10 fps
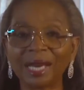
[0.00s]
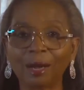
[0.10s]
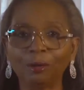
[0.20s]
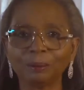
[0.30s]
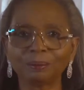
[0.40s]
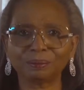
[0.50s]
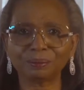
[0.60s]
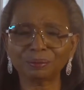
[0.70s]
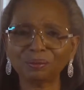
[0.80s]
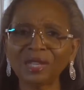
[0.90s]
now.
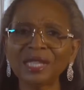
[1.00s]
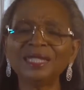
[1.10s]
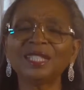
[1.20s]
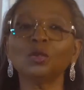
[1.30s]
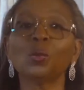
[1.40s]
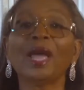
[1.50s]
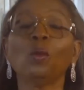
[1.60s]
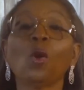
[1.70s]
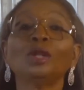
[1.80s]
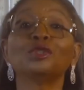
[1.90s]
This is where I
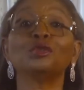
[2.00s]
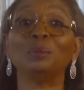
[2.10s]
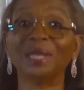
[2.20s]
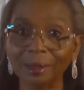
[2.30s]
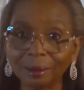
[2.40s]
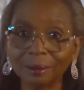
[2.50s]
want to be.